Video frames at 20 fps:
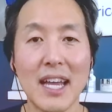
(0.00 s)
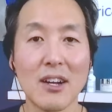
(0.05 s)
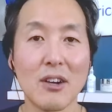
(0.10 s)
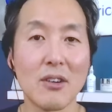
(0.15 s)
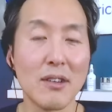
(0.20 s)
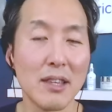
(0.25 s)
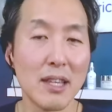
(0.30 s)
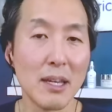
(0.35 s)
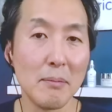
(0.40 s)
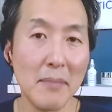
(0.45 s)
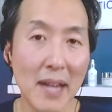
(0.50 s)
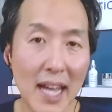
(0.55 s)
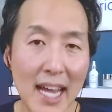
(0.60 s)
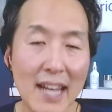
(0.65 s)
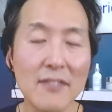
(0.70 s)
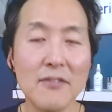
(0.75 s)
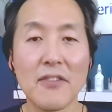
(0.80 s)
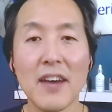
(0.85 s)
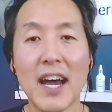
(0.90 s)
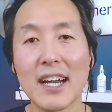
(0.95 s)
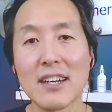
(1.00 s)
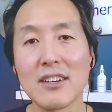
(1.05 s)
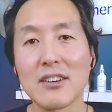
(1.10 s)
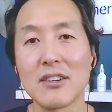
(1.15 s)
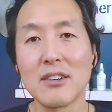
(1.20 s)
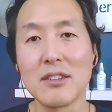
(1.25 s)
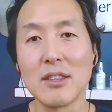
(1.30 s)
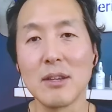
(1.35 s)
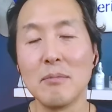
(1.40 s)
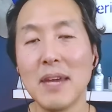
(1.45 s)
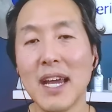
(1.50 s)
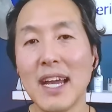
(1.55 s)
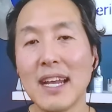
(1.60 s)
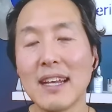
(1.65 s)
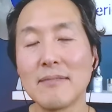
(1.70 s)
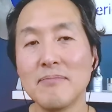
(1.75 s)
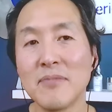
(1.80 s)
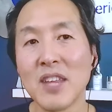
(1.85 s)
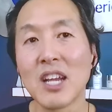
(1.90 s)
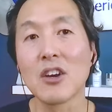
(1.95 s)
And the main factor, the
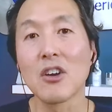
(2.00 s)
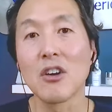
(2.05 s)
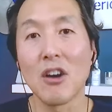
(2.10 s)
main